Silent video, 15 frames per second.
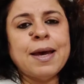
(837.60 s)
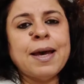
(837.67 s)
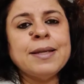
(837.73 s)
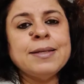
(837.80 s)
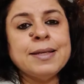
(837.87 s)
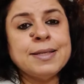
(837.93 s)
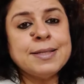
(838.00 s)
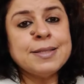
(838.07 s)

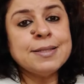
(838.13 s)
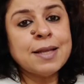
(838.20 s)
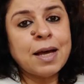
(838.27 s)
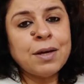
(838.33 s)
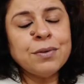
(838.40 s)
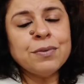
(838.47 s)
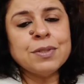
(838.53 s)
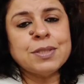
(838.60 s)
And is
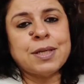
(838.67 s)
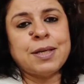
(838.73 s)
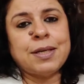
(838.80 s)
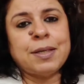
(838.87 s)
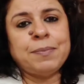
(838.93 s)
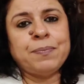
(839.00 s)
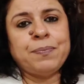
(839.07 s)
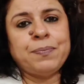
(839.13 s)
now the
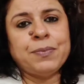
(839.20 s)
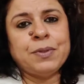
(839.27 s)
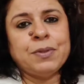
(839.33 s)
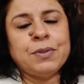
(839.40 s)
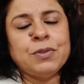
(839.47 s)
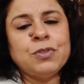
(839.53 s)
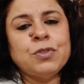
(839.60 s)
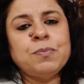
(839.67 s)
time
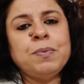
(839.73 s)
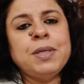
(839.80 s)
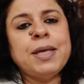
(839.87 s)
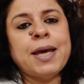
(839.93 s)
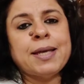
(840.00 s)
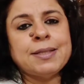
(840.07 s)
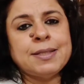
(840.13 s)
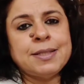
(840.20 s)
to be
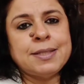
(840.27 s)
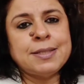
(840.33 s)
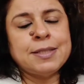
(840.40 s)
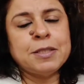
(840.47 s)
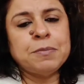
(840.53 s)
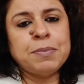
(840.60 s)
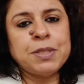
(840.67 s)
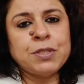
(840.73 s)
at ease
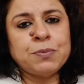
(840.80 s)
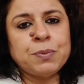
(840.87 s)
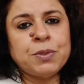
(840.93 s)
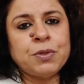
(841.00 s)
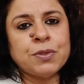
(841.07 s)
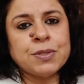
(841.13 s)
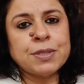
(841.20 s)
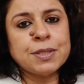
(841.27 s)
and peace with
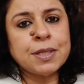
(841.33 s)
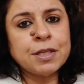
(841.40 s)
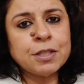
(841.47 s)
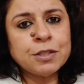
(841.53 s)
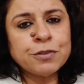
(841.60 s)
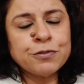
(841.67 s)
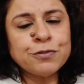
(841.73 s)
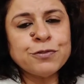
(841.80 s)

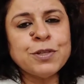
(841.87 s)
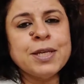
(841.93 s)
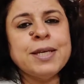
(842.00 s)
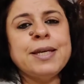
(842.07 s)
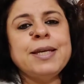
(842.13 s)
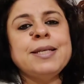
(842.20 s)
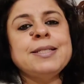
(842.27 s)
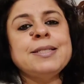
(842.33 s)
yourself?
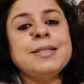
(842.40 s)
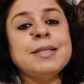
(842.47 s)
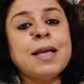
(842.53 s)
Is